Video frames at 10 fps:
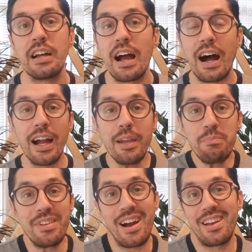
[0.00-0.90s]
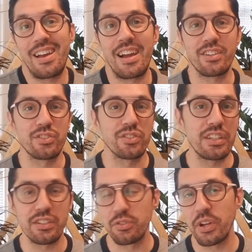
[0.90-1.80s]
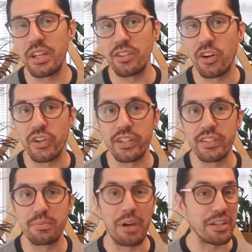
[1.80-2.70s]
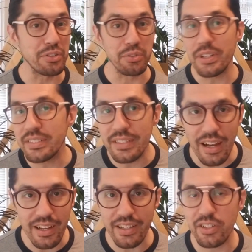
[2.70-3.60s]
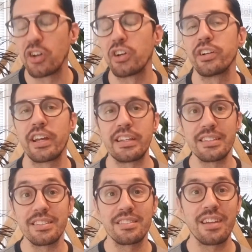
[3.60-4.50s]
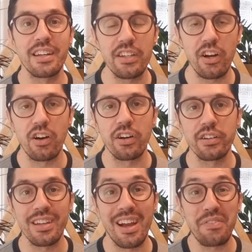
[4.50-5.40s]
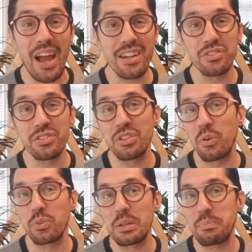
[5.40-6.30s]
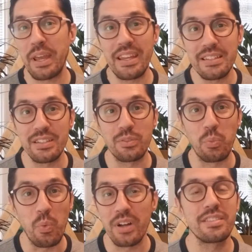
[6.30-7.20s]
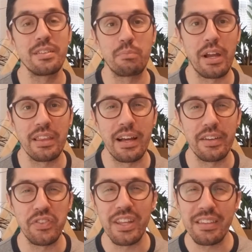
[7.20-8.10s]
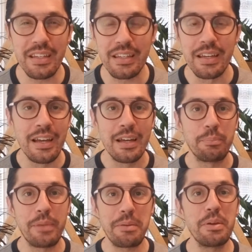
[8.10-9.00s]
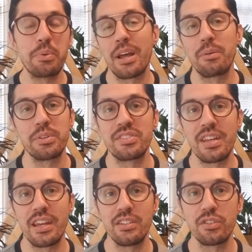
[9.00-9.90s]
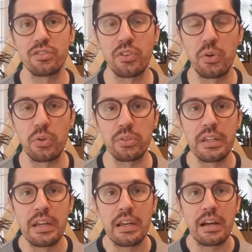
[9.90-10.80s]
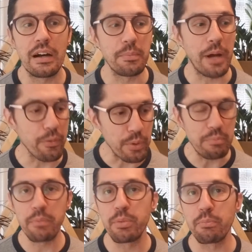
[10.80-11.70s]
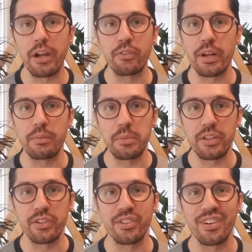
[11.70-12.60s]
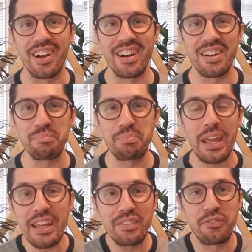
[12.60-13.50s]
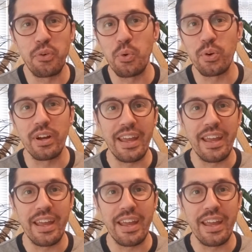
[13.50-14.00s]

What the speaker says: I'm not actually a trained artist. My degree's not in art. I didn't study art. I've actually only painted once in my life. I think maybe when I was 10 years old. I remember my grandmother paid for a